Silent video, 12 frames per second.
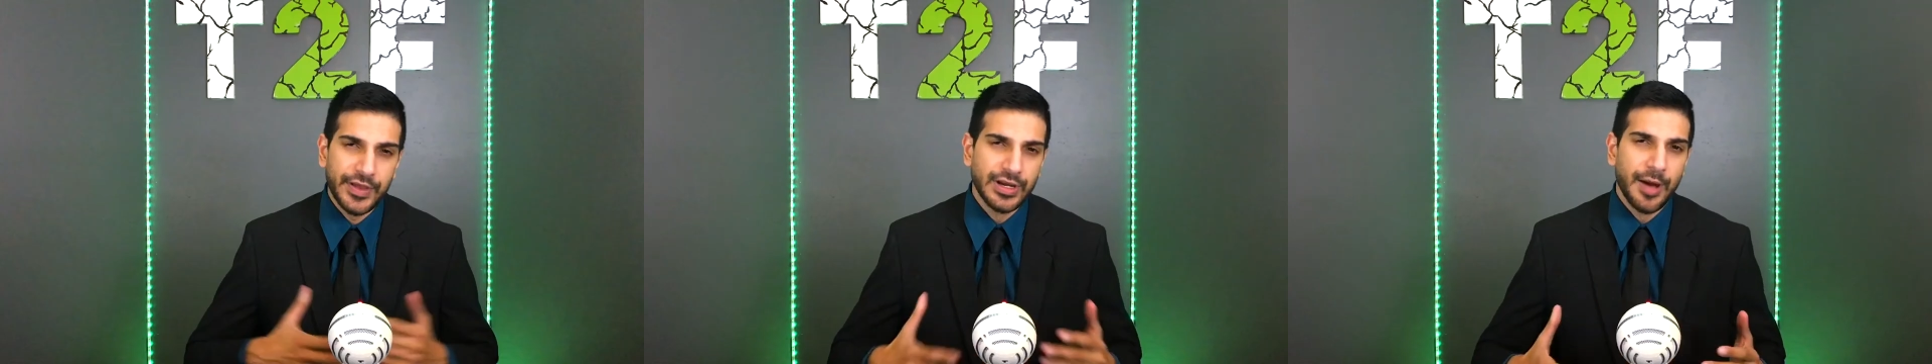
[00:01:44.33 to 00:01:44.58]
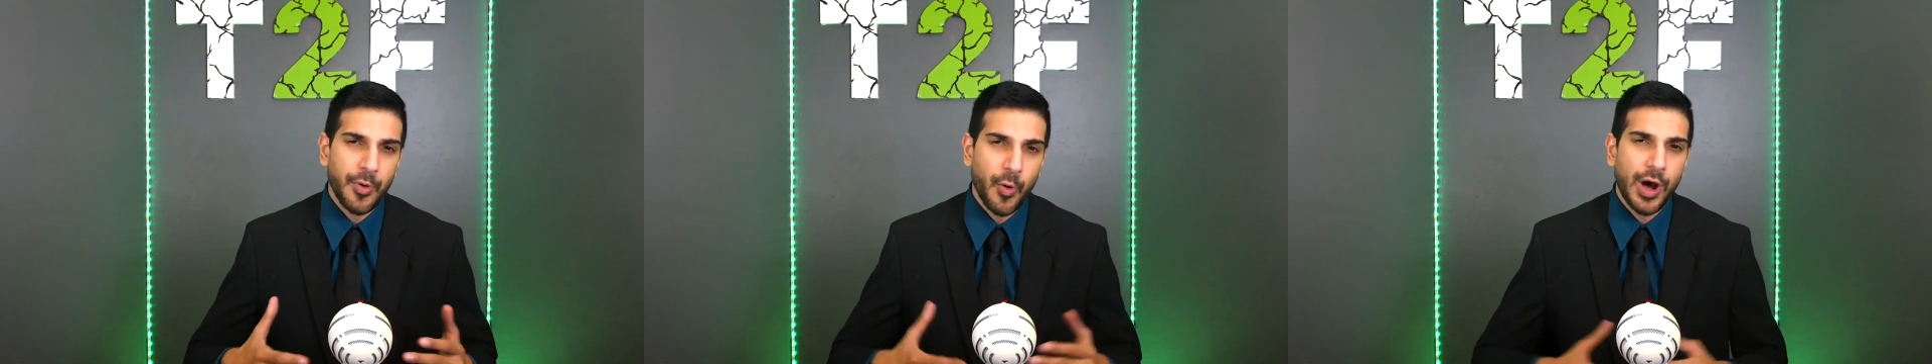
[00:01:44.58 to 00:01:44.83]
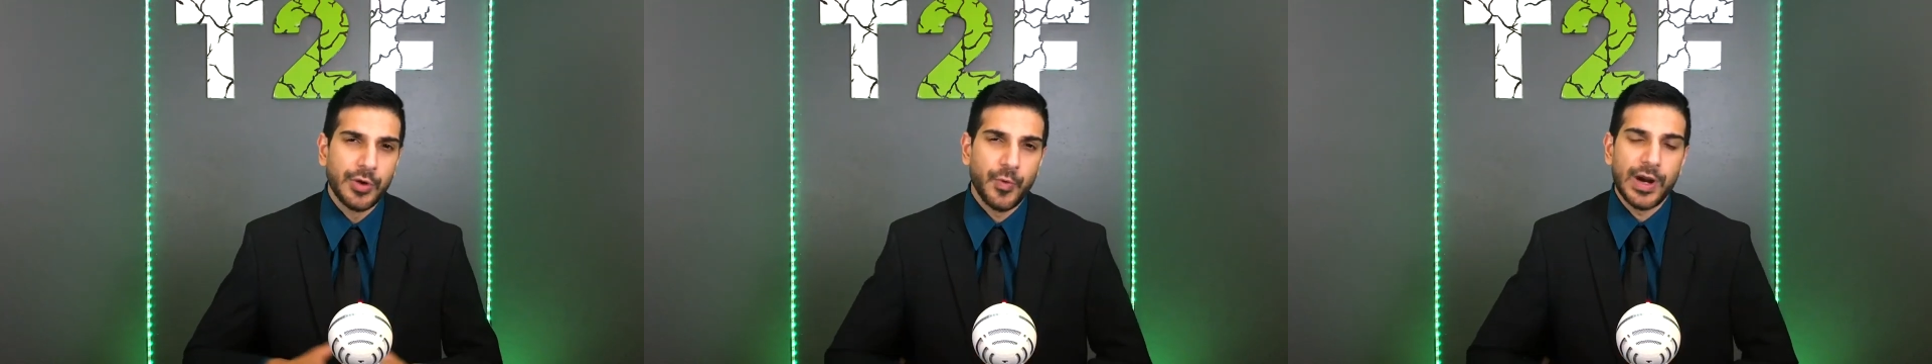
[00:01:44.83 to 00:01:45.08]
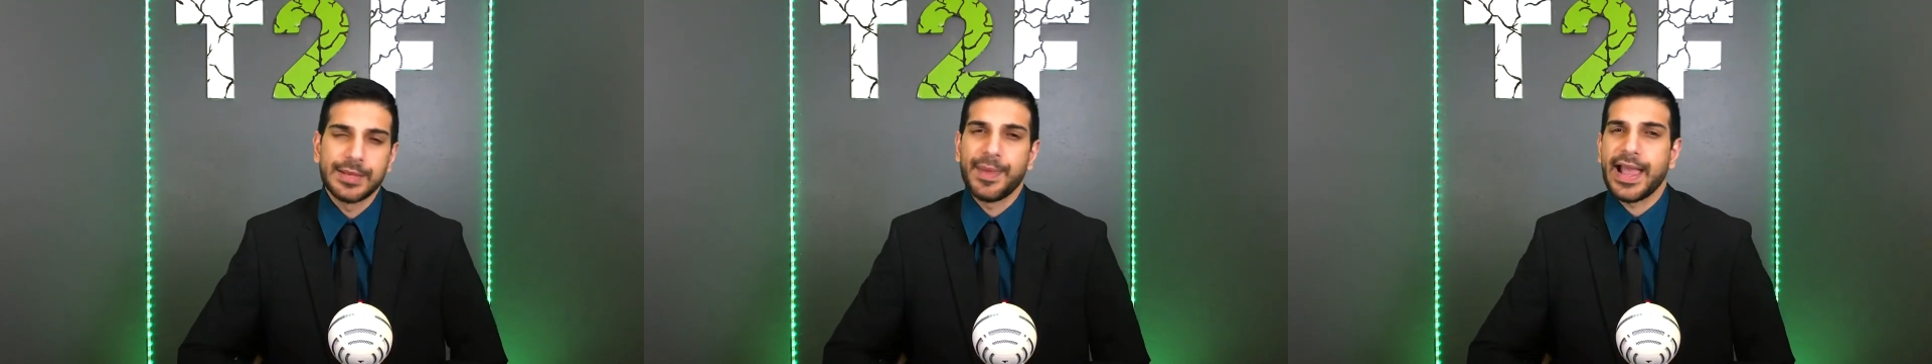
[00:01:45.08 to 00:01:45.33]
the number one
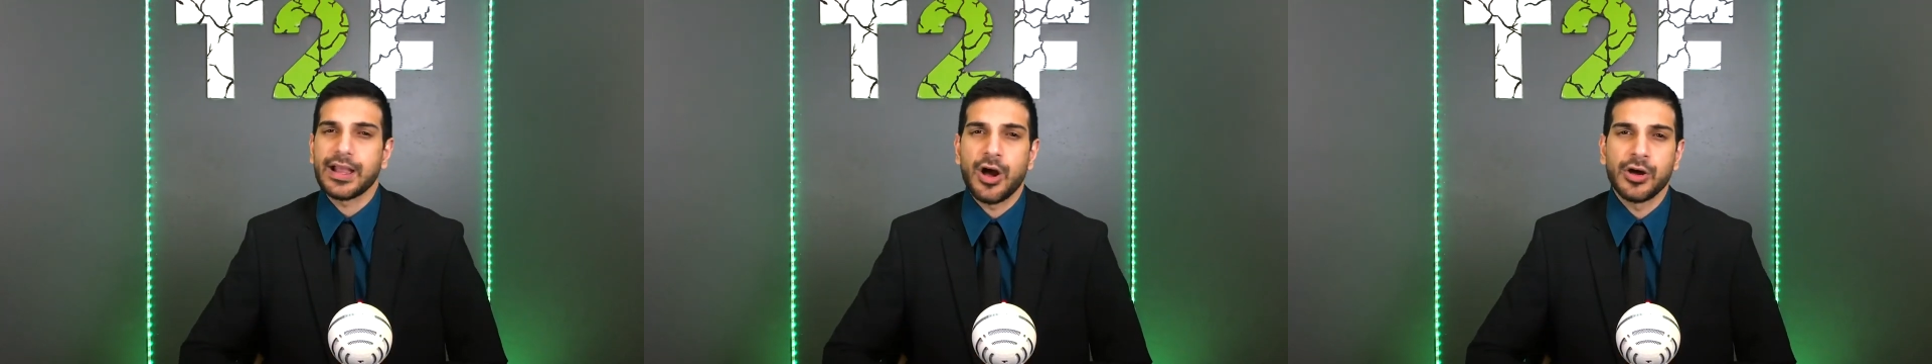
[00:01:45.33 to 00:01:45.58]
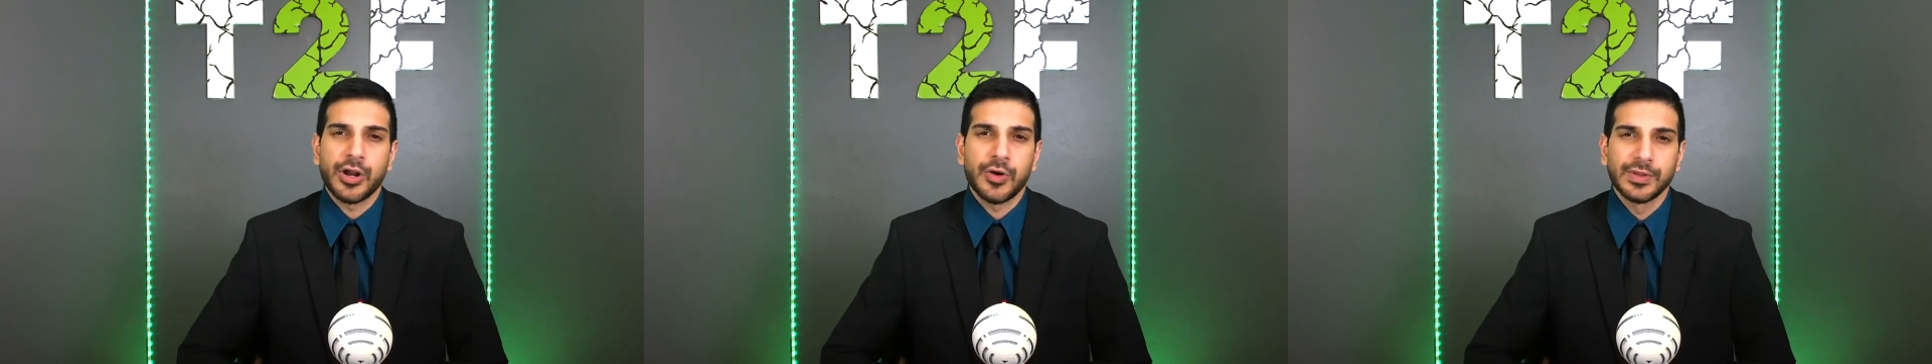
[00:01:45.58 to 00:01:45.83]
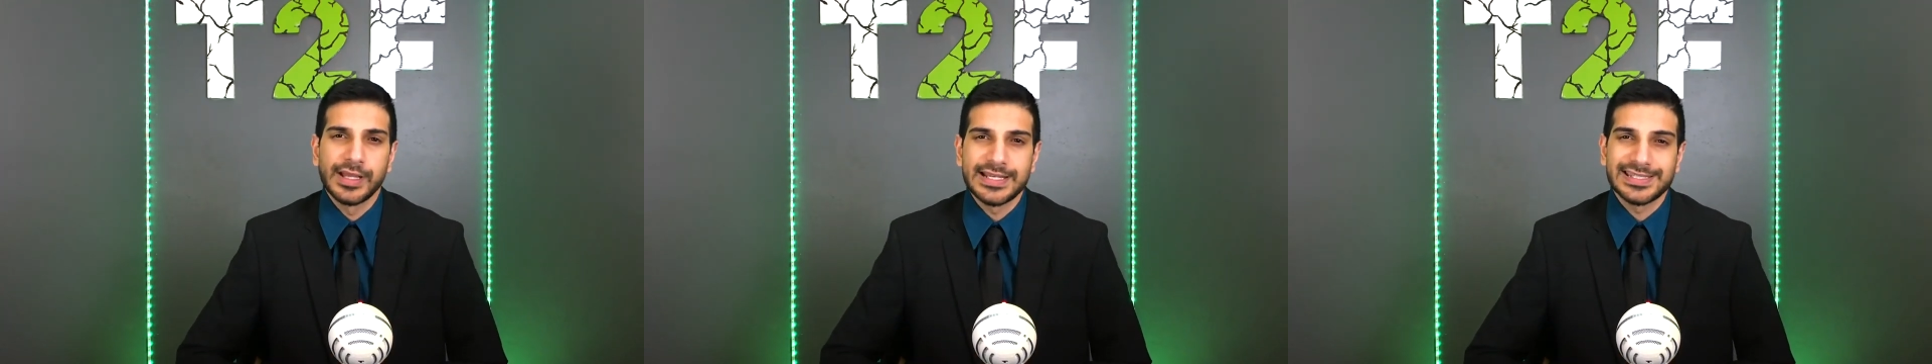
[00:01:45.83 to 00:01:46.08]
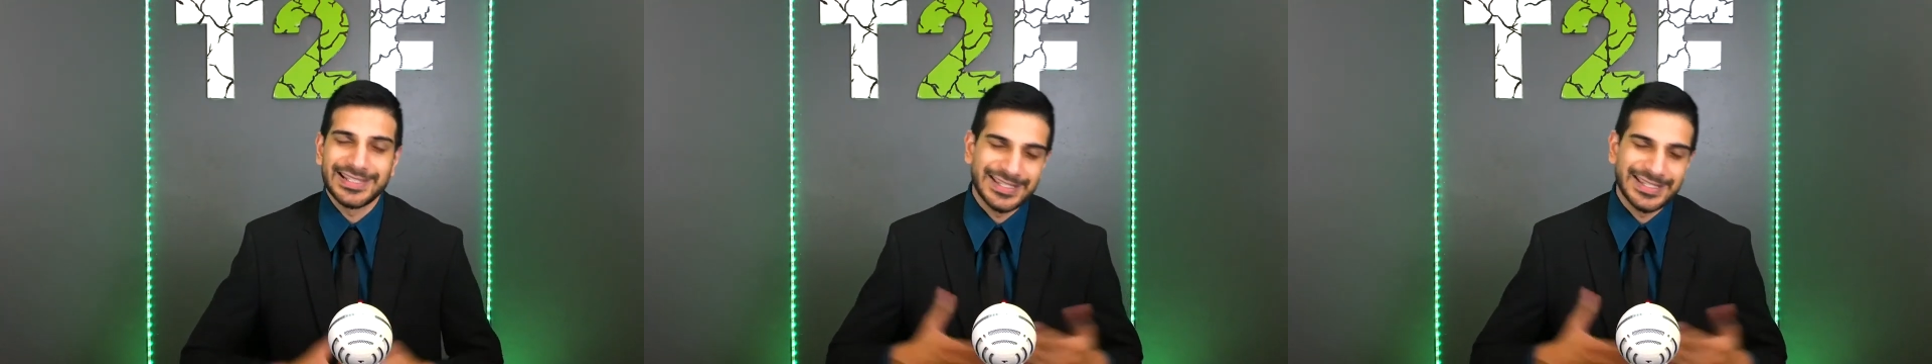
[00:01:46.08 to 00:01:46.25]
running back on our list,